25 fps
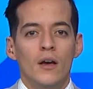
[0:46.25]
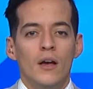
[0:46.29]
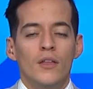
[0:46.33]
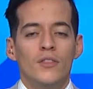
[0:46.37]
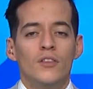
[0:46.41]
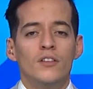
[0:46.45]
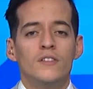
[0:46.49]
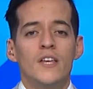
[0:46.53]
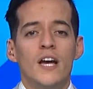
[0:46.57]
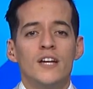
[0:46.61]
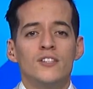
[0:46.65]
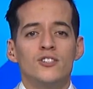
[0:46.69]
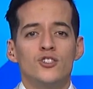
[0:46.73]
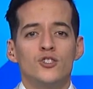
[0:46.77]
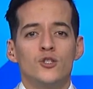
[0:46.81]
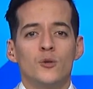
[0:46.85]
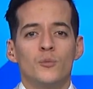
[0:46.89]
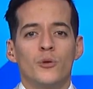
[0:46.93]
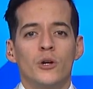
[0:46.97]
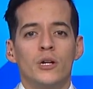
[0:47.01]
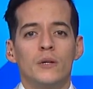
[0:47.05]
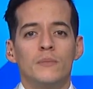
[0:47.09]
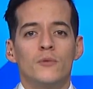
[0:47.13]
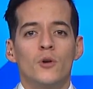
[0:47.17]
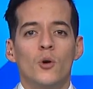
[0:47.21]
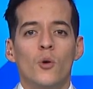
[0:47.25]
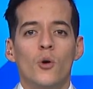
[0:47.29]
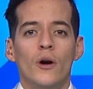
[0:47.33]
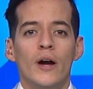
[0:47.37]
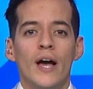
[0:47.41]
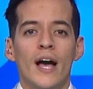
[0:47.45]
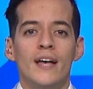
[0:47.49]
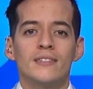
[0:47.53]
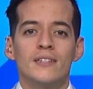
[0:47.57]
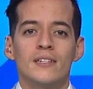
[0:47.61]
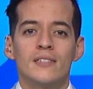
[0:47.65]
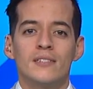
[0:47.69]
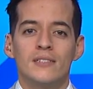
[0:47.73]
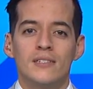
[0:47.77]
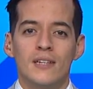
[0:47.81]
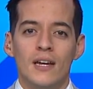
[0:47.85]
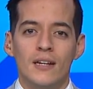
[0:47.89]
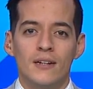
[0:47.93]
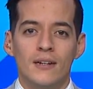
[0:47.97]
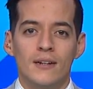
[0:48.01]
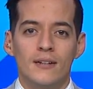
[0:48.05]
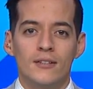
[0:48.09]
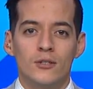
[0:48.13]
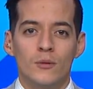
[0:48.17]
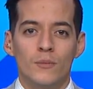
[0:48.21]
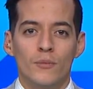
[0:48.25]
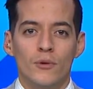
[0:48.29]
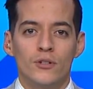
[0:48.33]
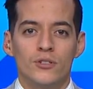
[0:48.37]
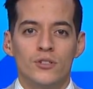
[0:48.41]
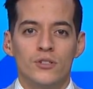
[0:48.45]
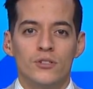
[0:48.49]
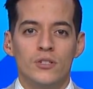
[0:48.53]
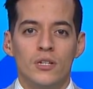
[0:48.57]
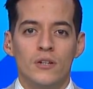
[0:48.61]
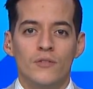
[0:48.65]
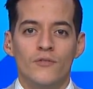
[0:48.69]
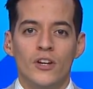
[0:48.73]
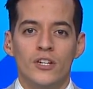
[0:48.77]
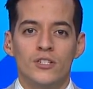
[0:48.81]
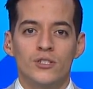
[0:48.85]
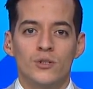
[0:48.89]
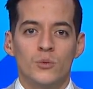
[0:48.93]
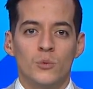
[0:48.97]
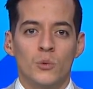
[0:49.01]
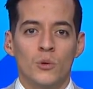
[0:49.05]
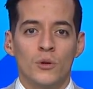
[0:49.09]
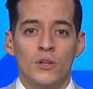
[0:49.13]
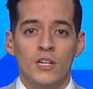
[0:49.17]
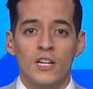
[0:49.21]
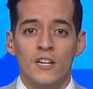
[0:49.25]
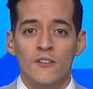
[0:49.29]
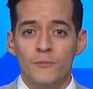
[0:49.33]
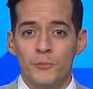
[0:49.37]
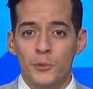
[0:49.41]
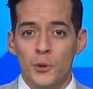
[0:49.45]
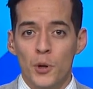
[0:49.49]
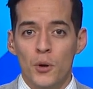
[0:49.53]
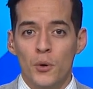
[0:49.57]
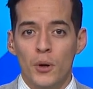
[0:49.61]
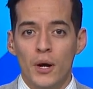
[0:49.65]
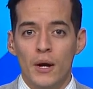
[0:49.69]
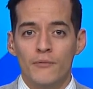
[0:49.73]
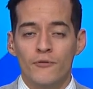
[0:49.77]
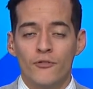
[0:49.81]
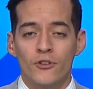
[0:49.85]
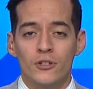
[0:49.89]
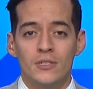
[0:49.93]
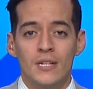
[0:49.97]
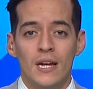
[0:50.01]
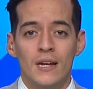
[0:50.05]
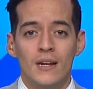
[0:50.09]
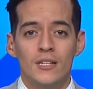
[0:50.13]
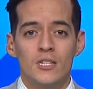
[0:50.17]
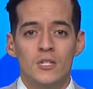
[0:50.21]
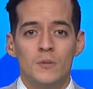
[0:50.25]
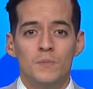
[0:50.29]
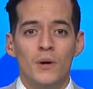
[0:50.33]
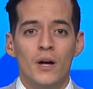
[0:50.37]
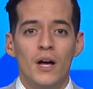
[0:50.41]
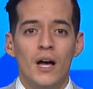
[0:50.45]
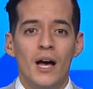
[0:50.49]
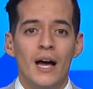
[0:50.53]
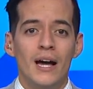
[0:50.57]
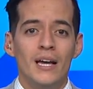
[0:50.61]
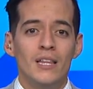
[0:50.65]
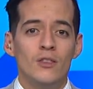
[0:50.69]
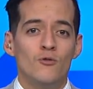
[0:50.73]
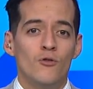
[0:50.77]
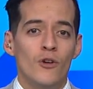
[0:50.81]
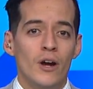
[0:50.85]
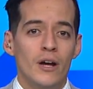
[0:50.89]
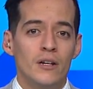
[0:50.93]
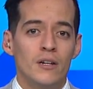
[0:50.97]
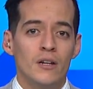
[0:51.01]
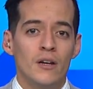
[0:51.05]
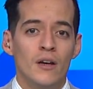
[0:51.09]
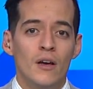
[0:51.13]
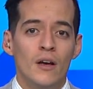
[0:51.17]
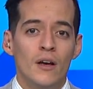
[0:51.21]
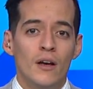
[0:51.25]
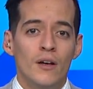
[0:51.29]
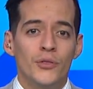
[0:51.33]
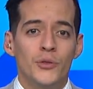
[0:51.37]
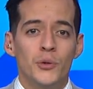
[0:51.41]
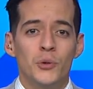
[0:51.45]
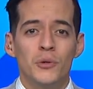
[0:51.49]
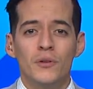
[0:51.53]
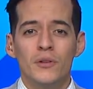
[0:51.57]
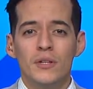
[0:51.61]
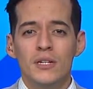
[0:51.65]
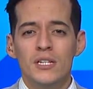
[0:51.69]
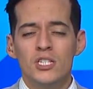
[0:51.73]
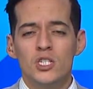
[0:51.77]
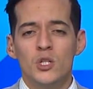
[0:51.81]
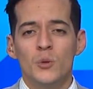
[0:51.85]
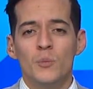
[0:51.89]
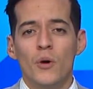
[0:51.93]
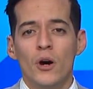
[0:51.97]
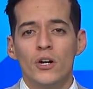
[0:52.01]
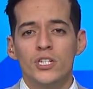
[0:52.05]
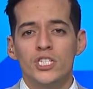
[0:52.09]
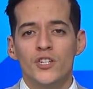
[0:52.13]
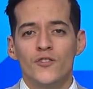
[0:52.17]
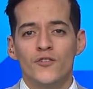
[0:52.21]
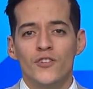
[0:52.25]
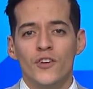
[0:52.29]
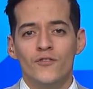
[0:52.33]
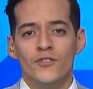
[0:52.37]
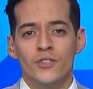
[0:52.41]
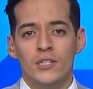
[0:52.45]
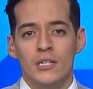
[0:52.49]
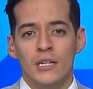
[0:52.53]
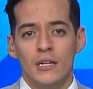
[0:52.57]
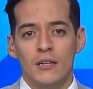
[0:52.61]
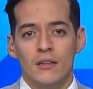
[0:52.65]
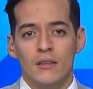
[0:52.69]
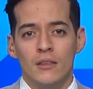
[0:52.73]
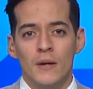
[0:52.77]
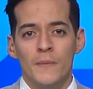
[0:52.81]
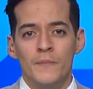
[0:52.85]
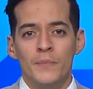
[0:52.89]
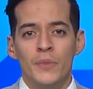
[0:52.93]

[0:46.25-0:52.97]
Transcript: The Texas Supreme Court has extended its emergency eviction relief program for tenants behind rent through at least March 15th.